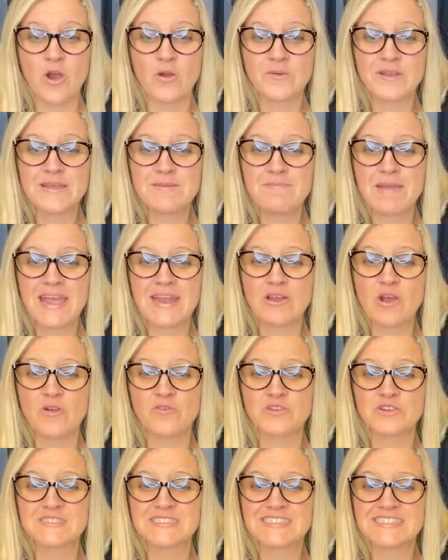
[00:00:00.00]
already made
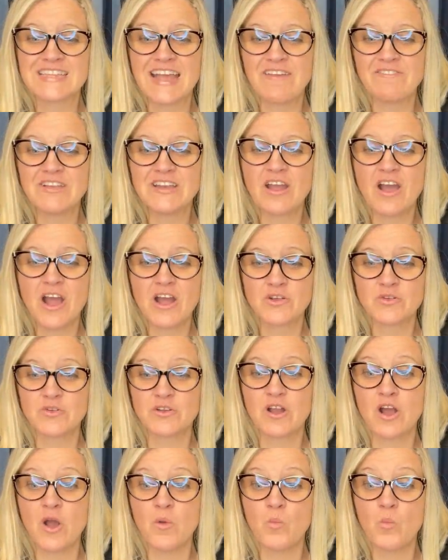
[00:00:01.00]
over seven
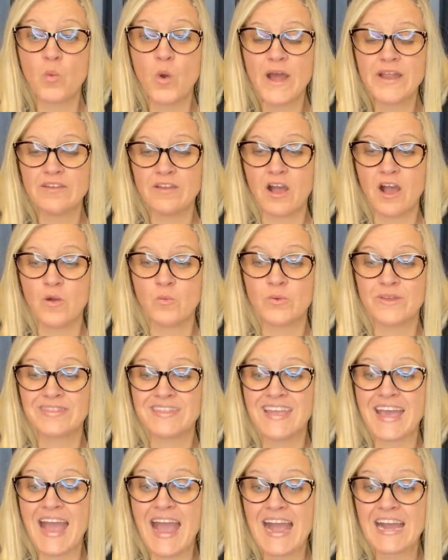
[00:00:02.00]
hundred on Whatnot with
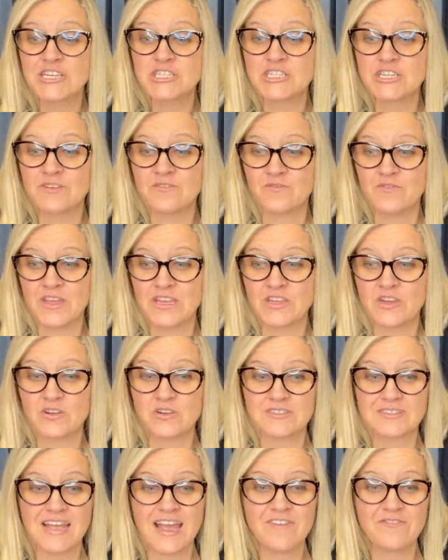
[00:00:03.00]
the action
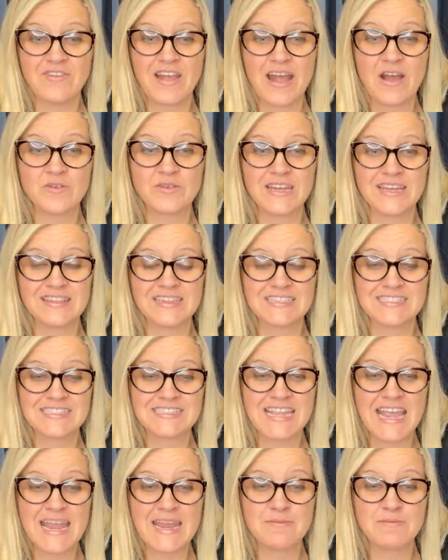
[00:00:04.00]
figures I found in the
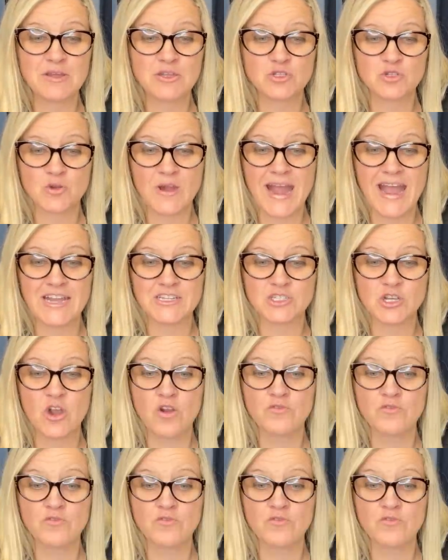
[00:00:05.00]
same trash,